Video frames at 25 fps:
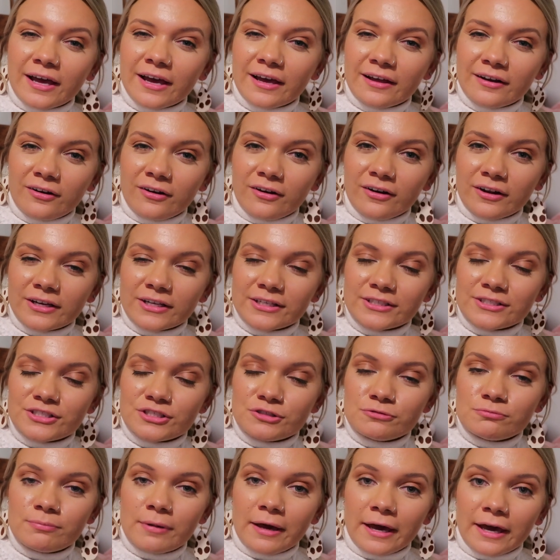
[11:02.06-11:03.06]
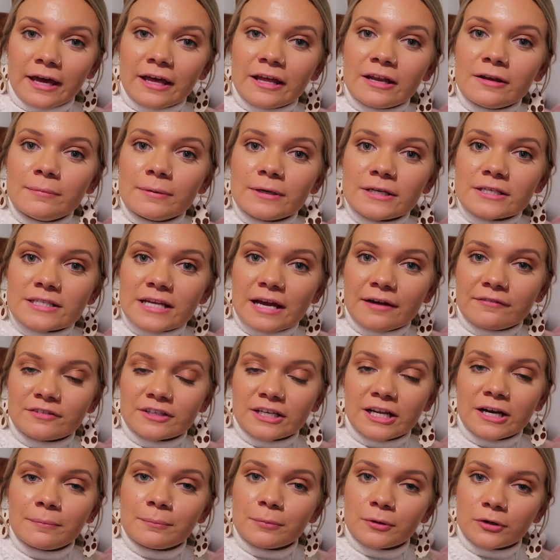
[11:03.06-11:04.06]
head on to bed because I have to
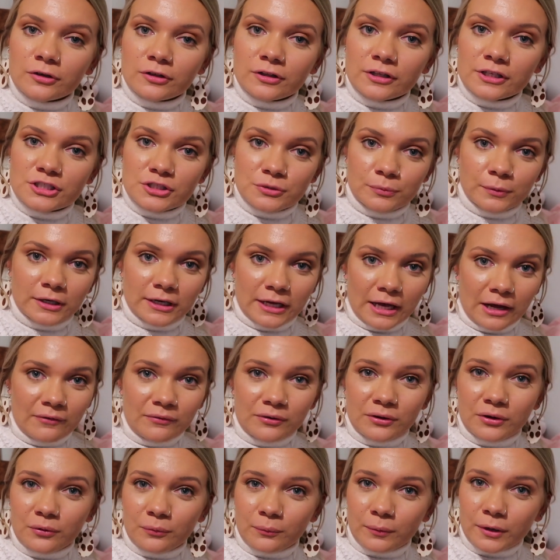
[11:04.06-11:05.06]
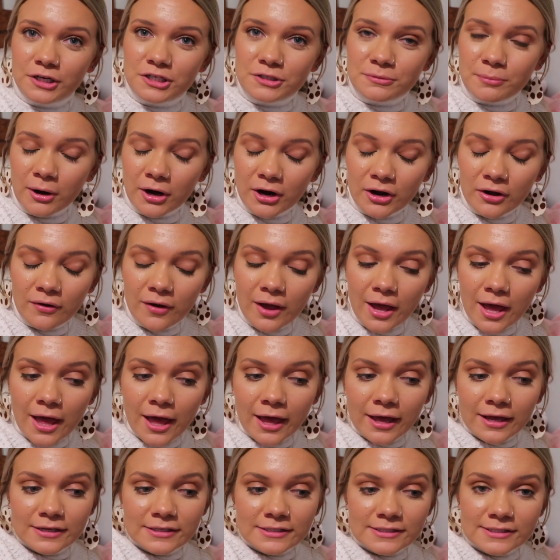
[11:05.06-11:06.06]
get up early to work out and go to work tomorrow
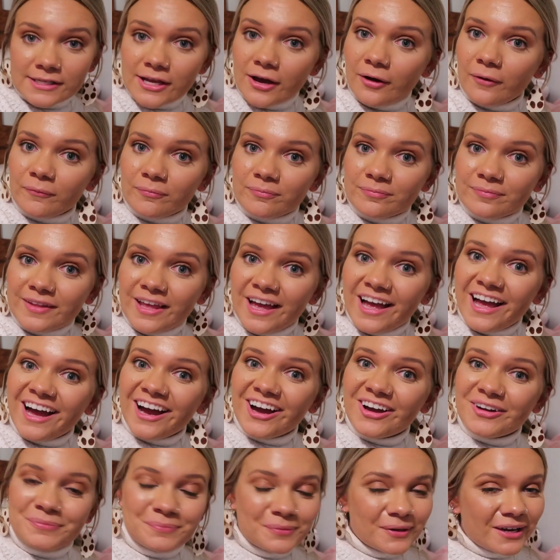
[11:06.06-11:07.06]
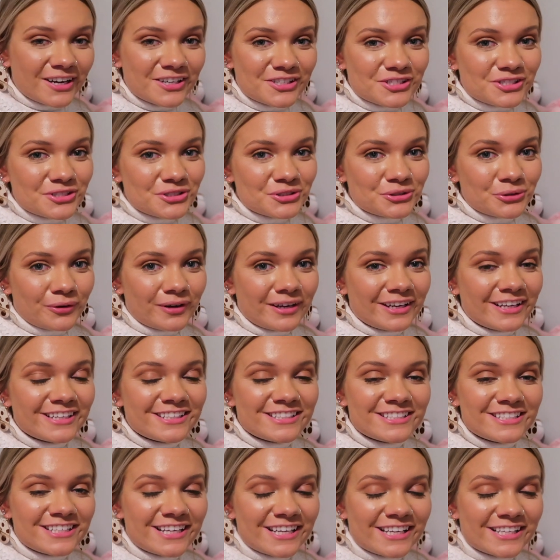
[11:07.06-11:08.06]
so I hope you guys
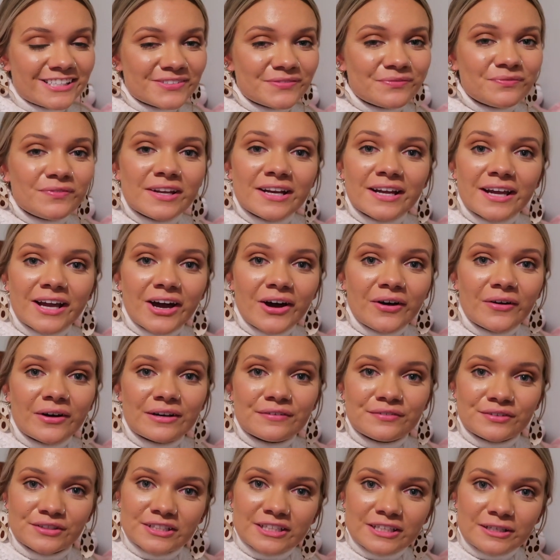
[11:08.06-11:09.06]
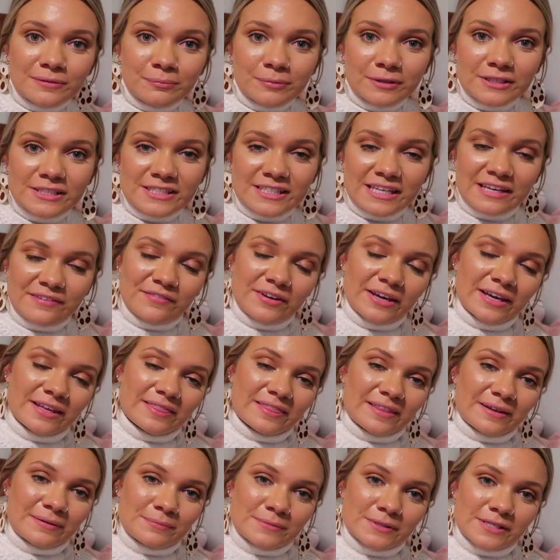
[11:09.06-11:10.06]
enjoyed today's video if you did please give a
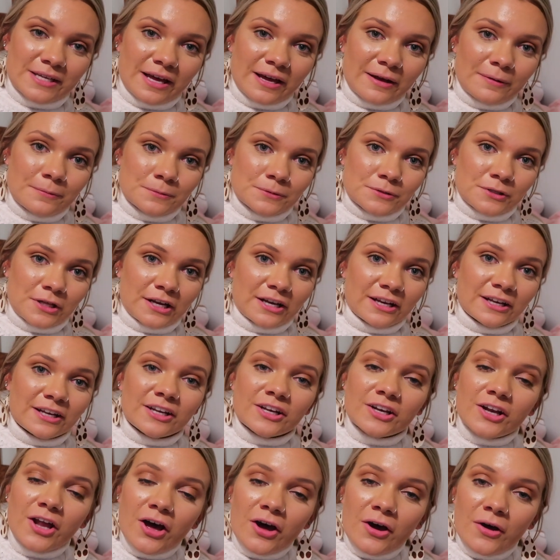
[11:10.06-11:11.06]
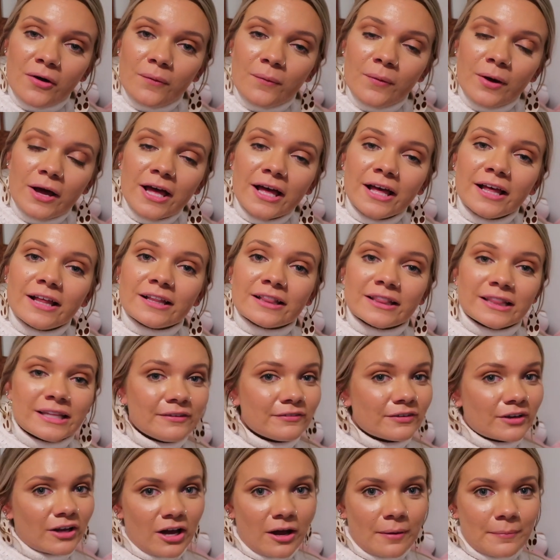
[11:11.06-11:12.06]
thumbs up so that I know
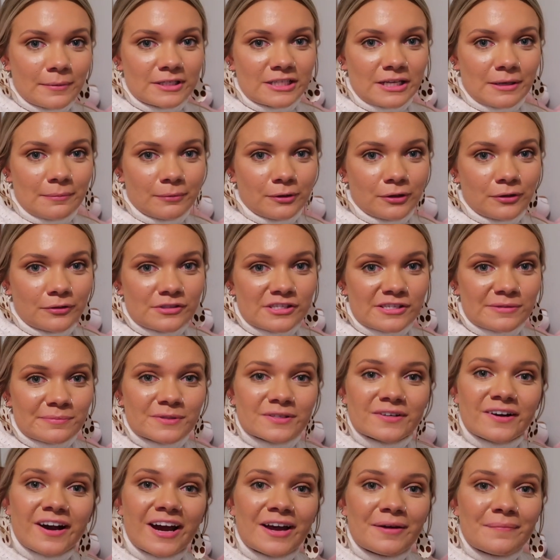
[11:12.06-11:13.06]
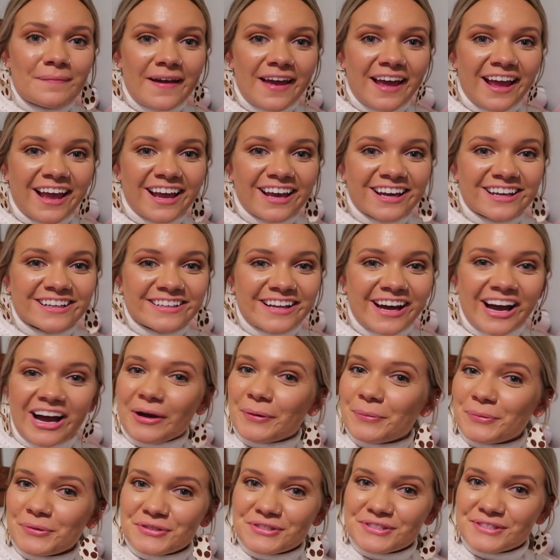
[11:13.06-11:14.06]
leave a comment down below and subscribe and
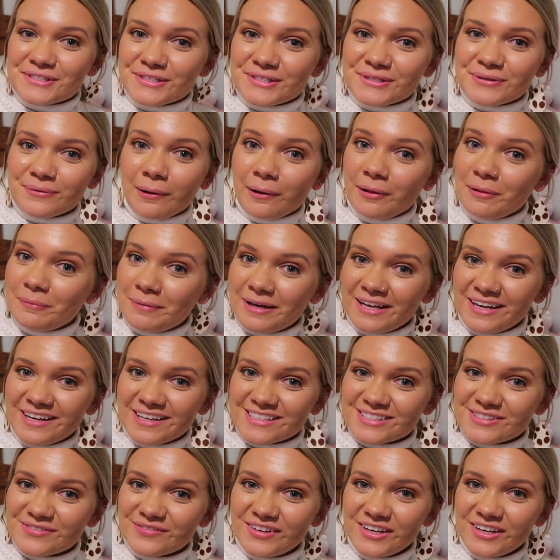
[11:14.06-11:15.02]
I will see you all in my next